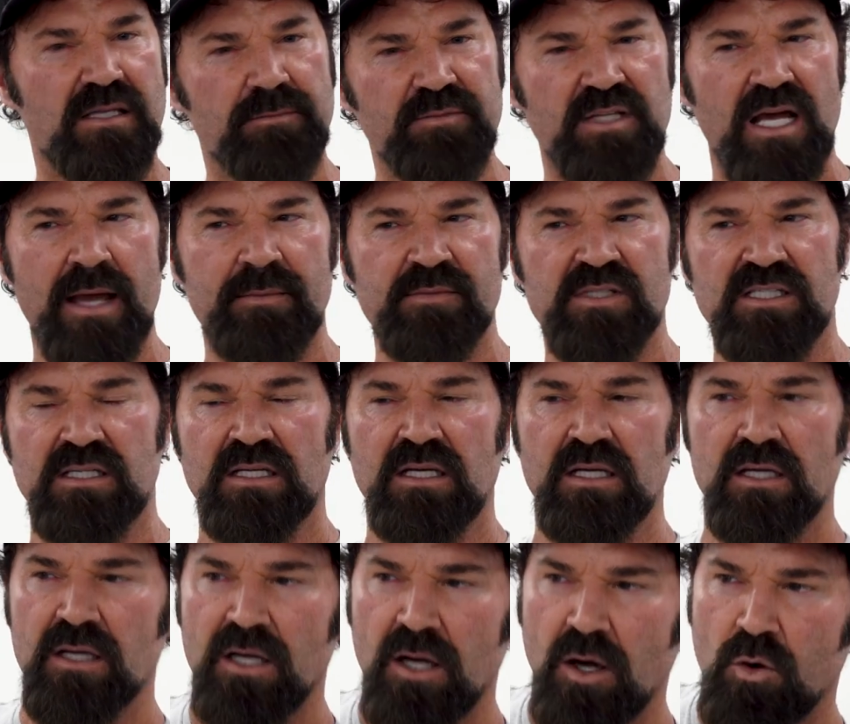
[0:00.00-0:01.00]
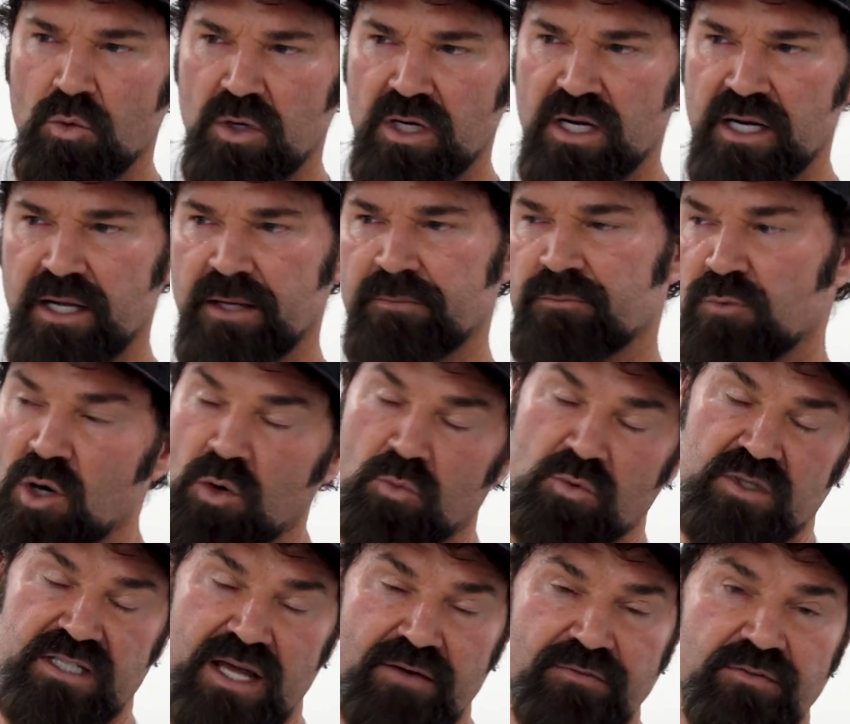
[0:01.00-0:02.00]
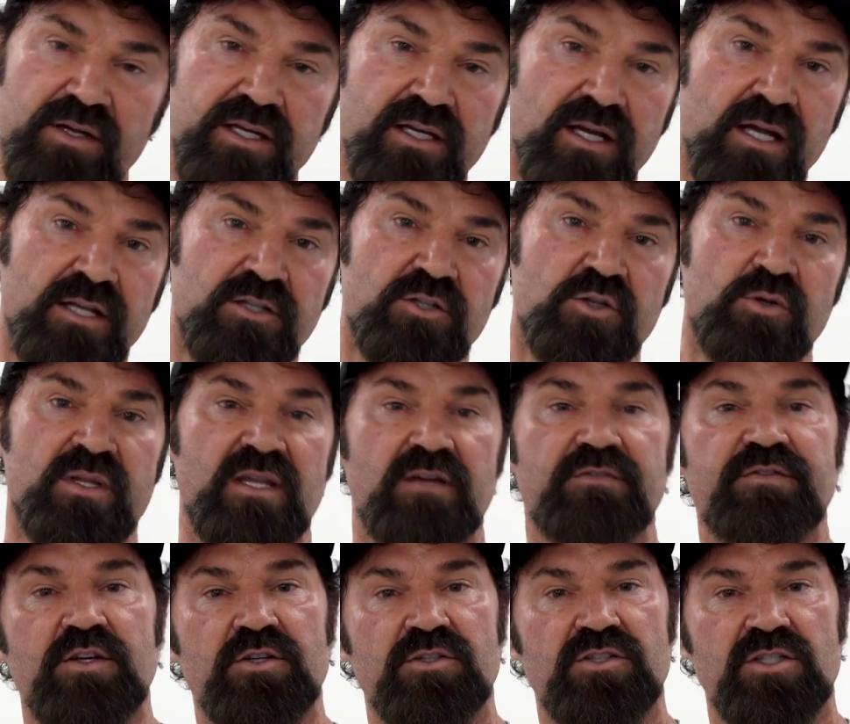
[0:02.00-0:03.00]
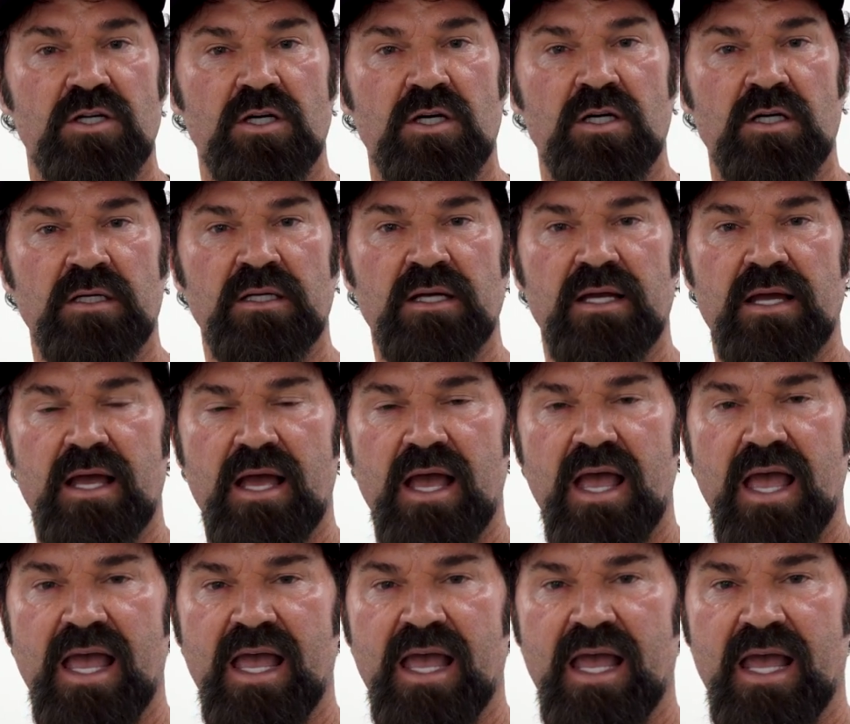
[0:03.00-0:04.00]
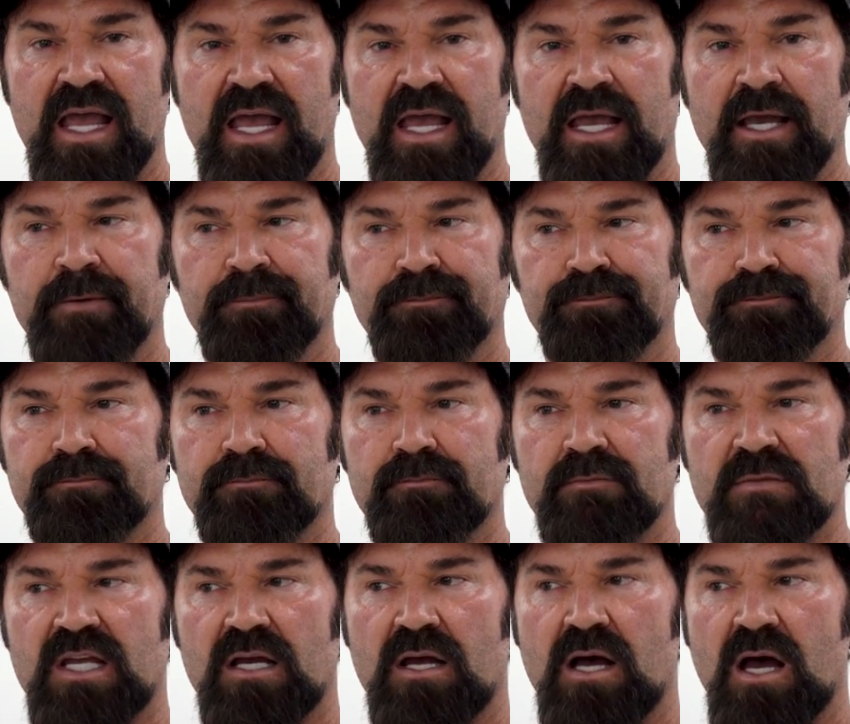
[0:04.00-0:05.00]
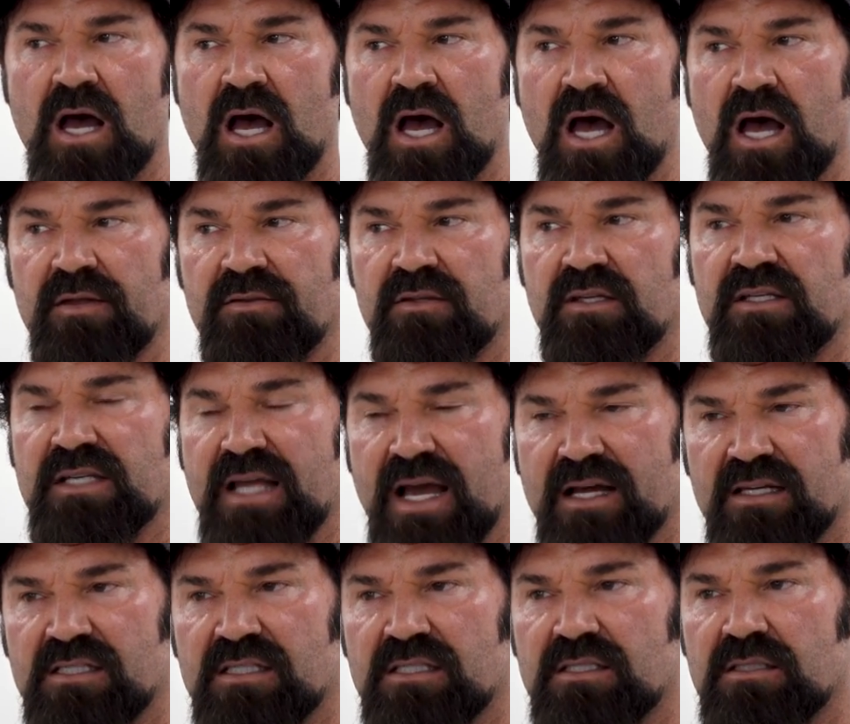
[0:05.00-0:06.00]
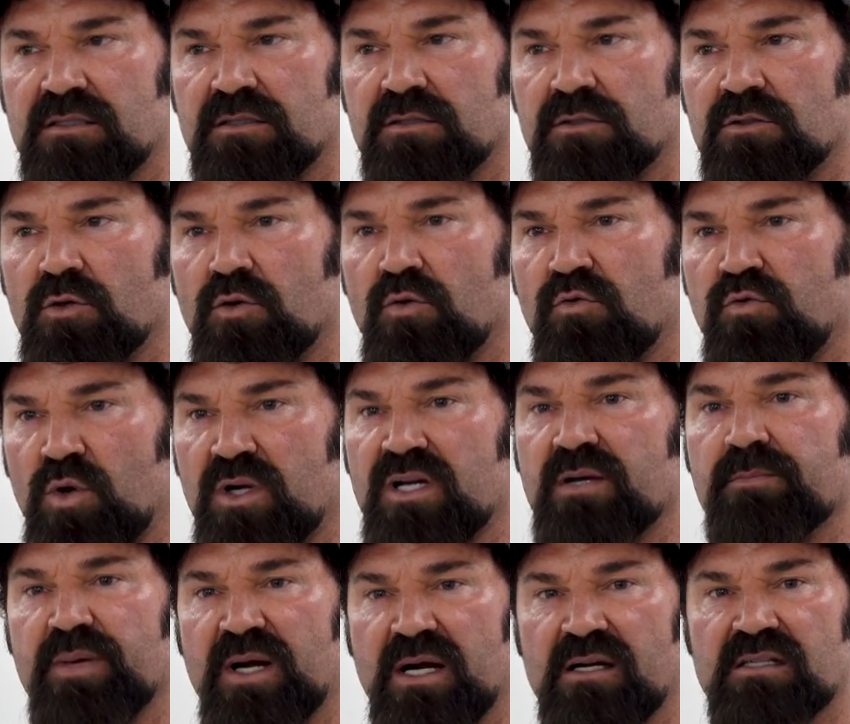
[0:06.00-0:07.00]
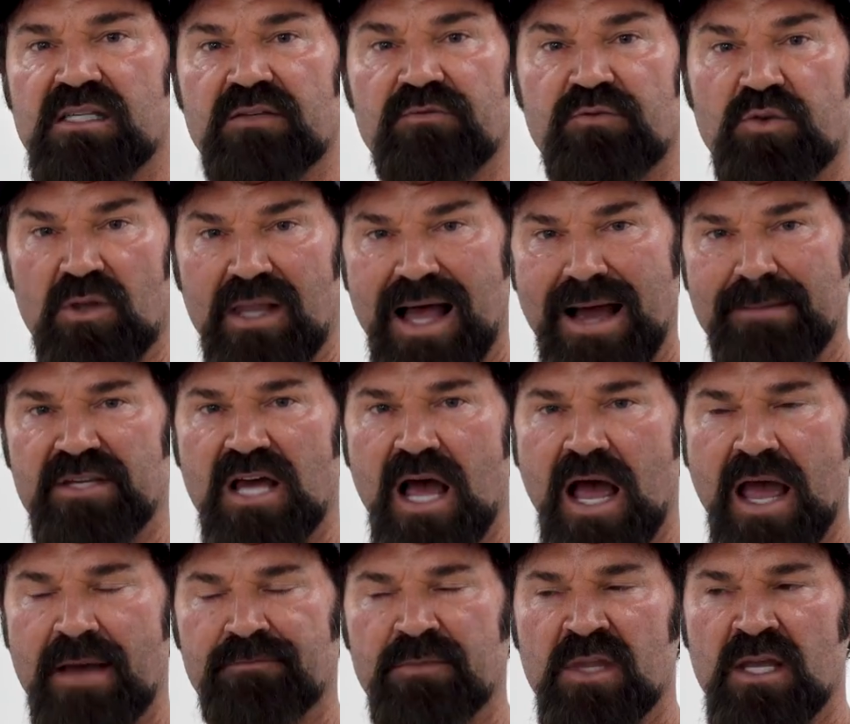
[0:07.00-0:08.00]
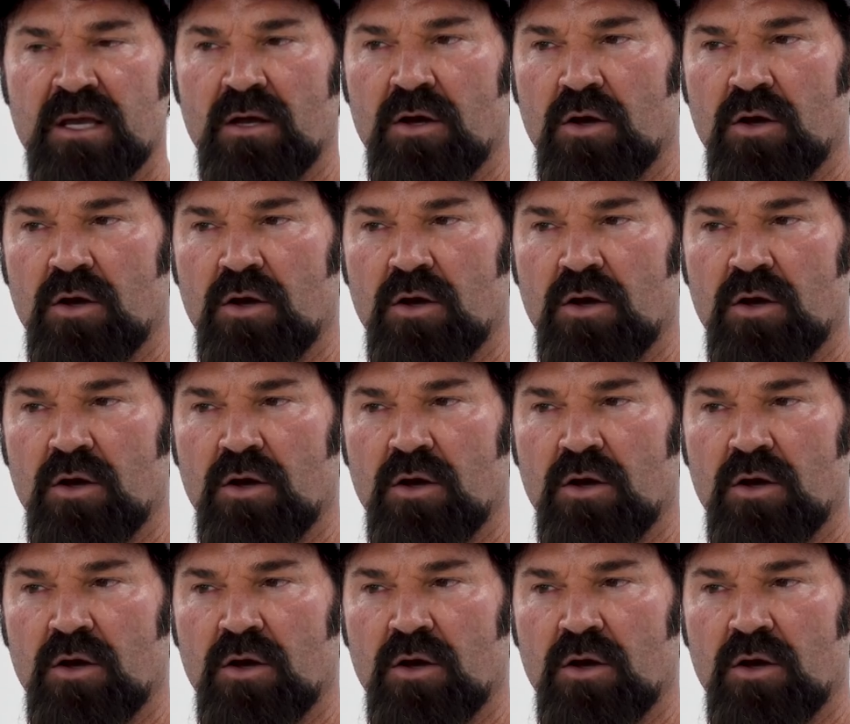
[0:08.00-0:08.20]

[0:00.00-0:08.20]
Sometimes we're definitely gonna do in the future the next, for comparison for lap time,